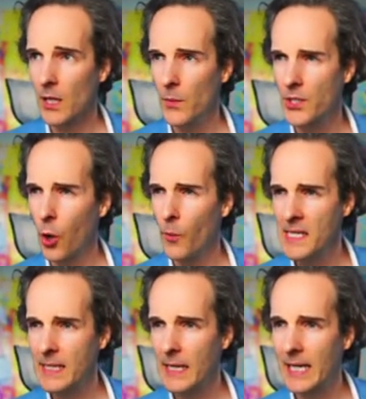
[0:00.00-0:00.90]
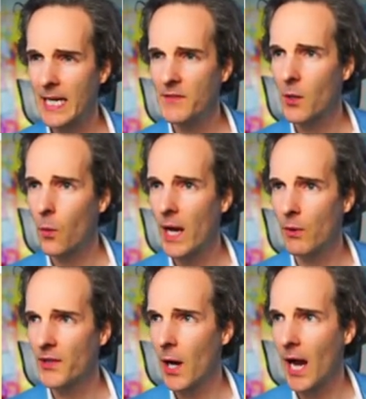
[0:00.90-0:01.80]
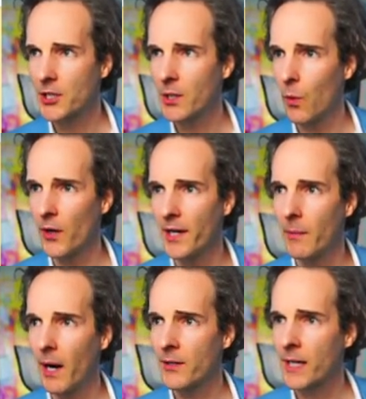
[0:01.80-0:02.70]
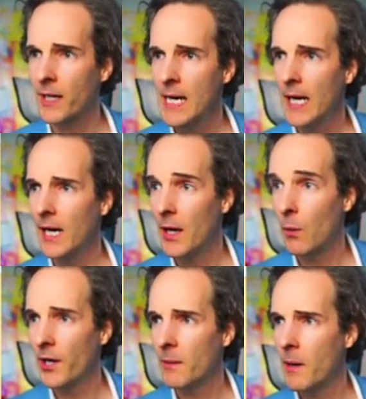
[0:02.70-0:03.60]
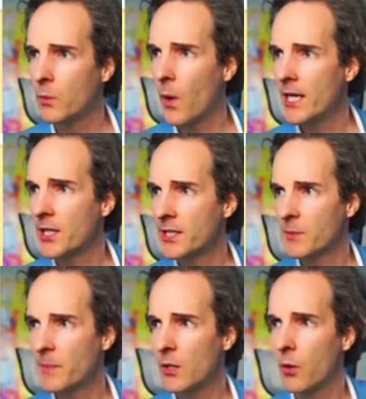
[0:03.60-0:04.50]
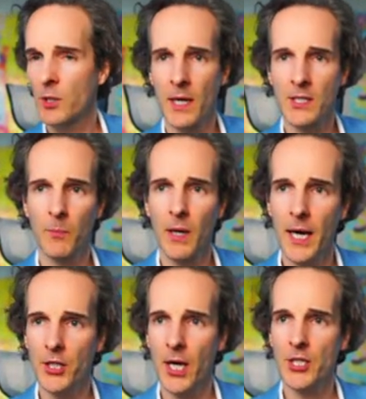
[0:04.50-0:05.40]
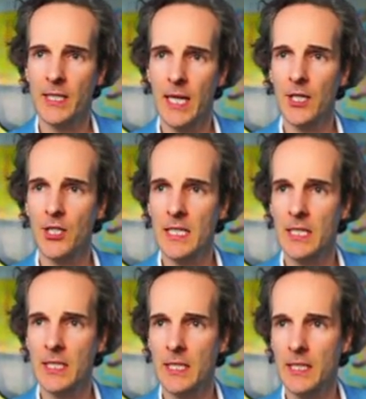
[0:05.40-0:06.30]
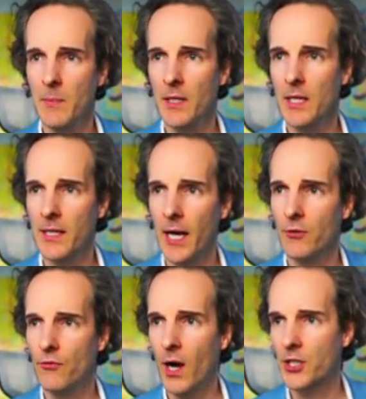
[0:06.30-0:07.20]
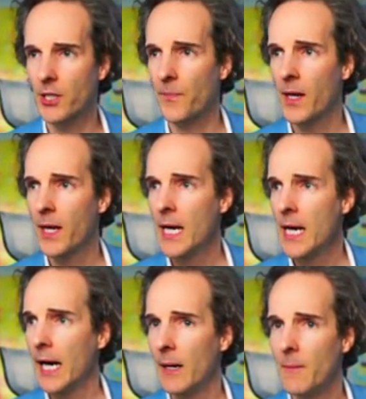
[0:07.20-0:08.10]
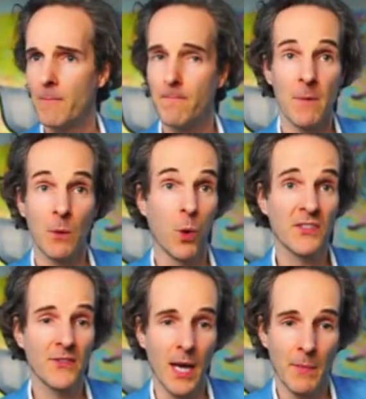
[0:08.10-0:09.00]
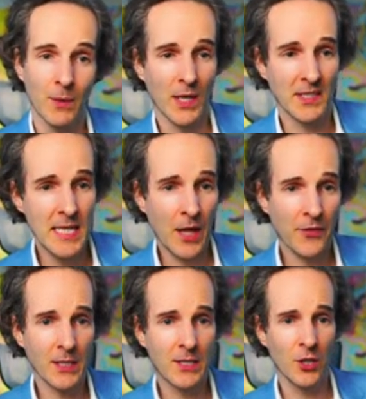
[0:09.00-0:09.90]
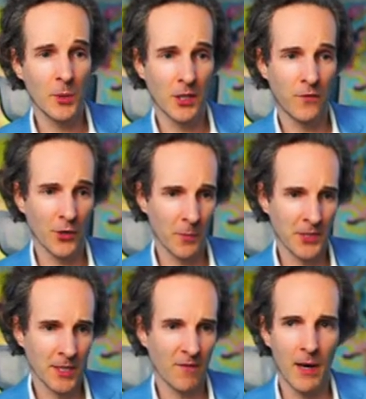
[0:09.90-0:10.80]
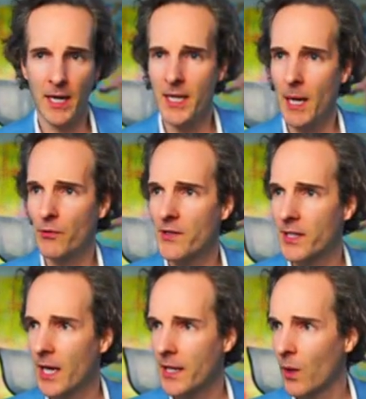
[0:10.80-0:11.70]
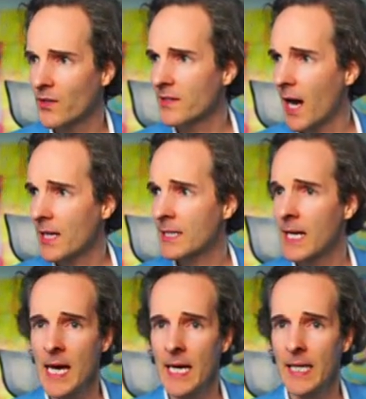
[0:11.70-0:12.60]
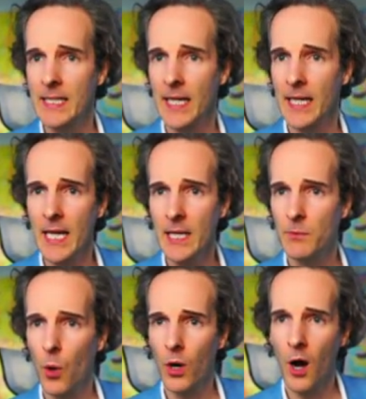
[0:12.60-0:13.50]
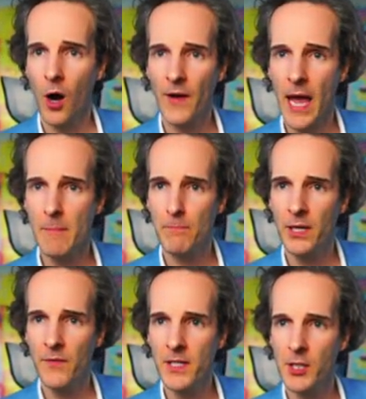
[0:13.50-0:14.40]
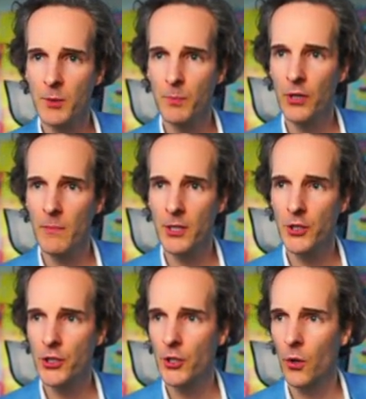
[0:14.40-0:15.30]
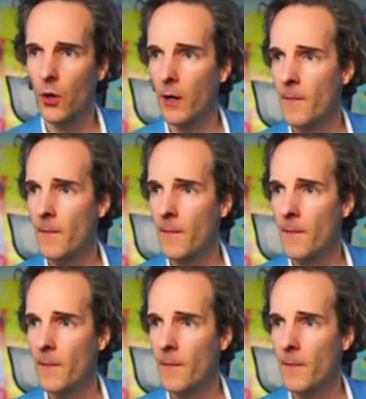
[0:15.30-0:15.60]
which always gives away what they're actually worried about. Uh, they're worried about wages. It's being caused by supply chain challenges, stimulus, and Russia. Uh, it wasn't them. It was nothing to do with the forty percent of money they printed. It wasn't us. He said, any talk of a pivot is premature,